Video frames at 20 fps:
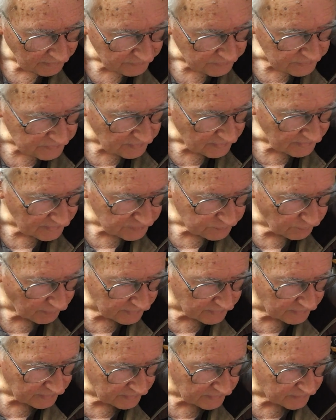Now this last
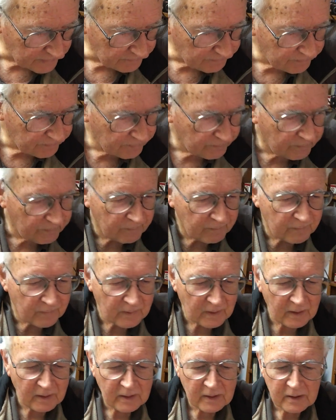one here,
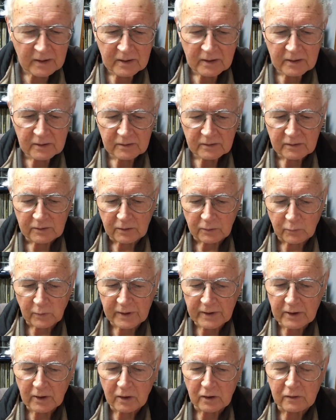the
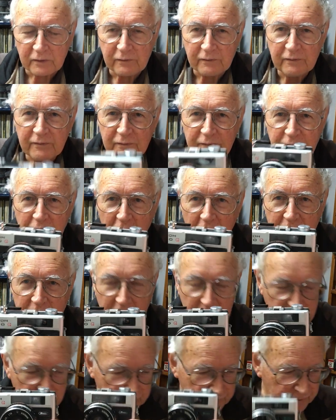Ricoh
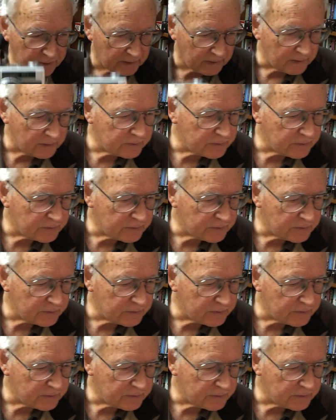500G.